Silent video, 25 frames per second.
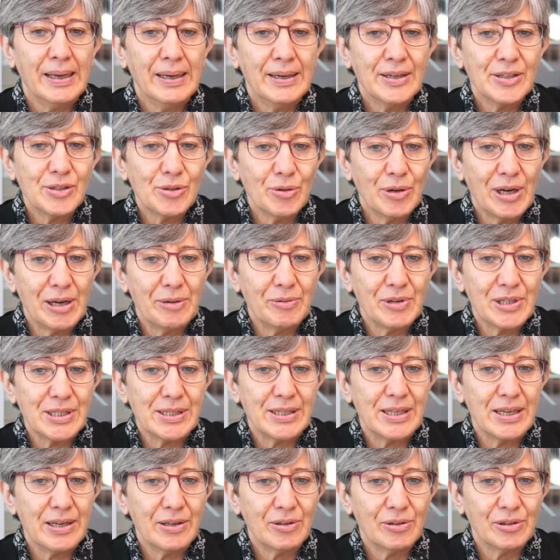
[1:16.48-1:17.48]
So I was
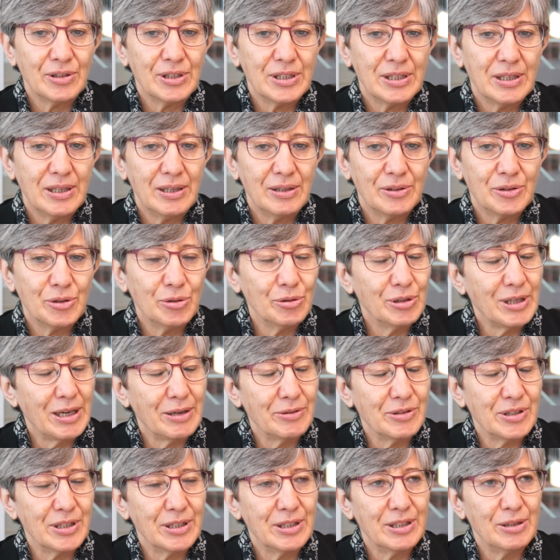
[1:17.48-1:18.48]
there until
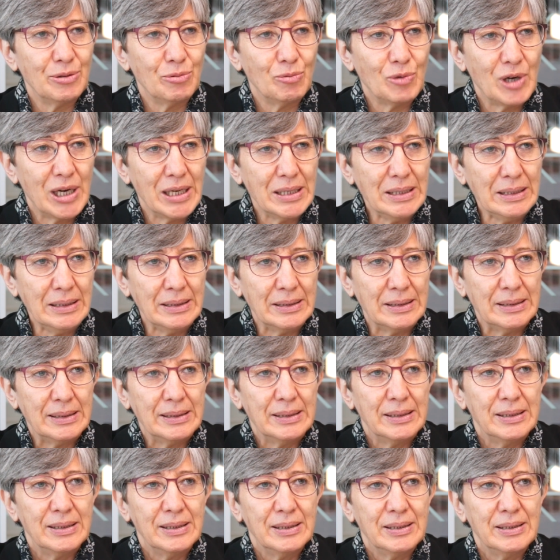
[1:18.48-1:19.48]
2001.
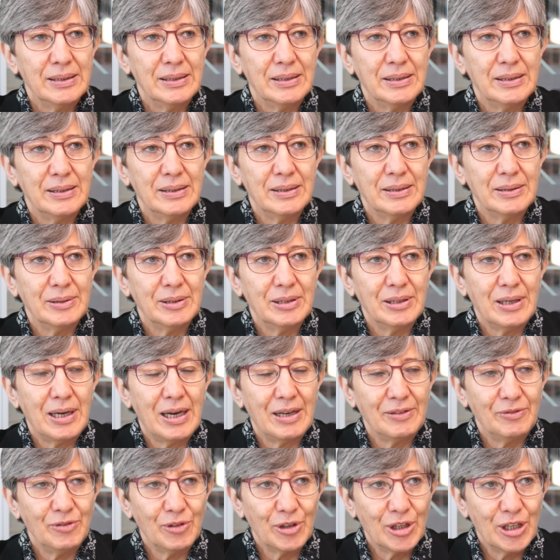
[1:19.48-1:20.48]

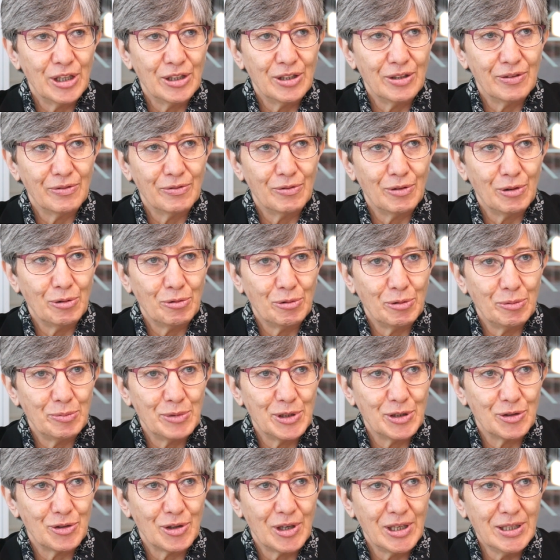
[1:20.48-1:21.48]
Advocating for
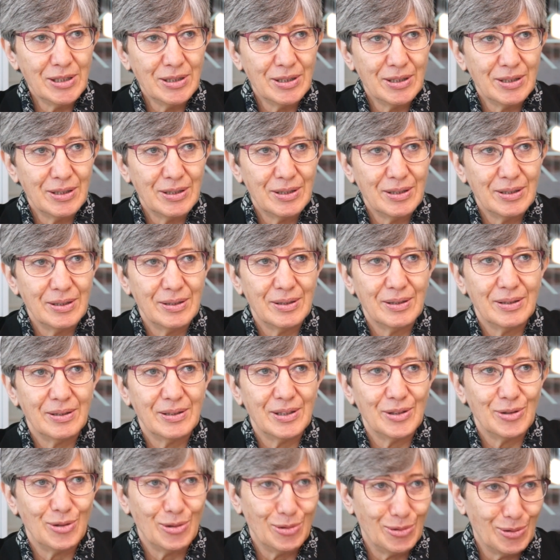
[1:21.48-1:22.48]
women's rights,
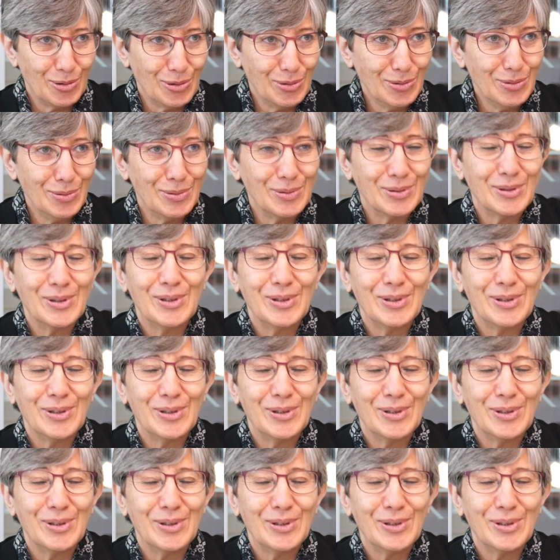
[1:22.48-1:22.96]
as you know.